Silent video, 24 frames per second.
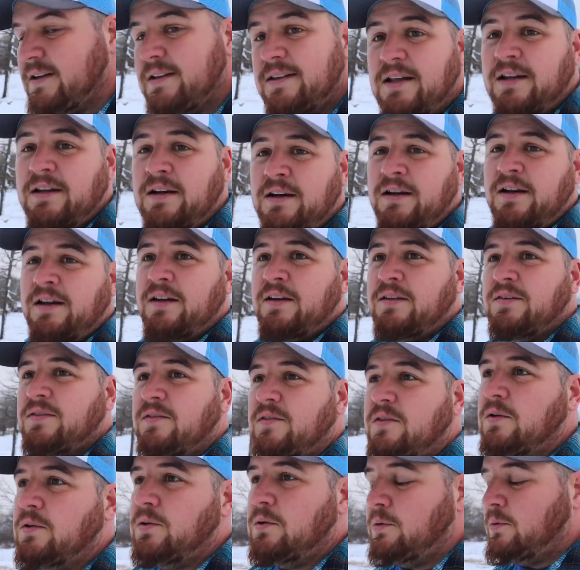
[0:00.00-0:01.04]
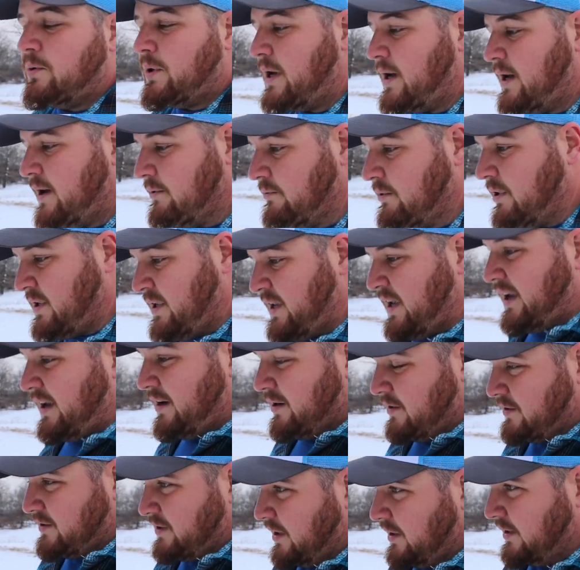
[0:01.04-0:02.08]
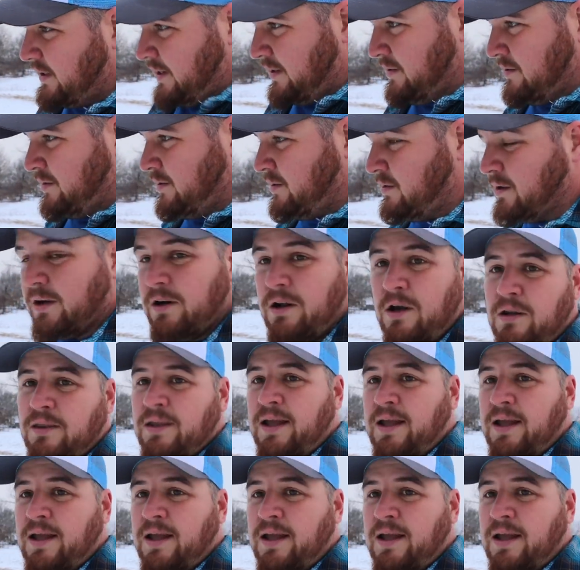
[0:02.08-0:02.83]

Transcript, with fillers: than it is to uh, run the heaters all day long and all